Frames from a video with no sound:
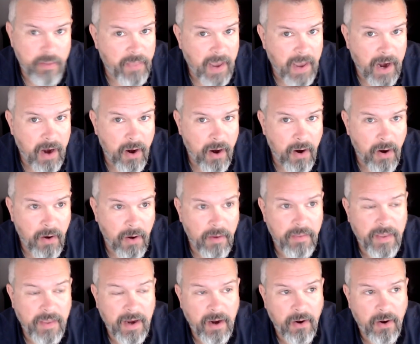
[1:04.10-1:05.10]
their
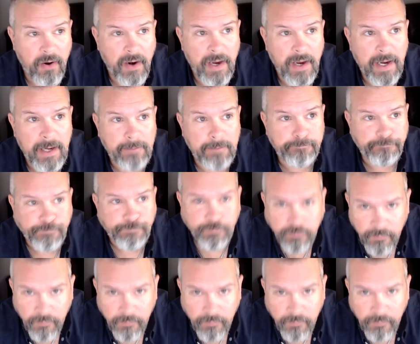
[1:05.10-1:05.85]
their um,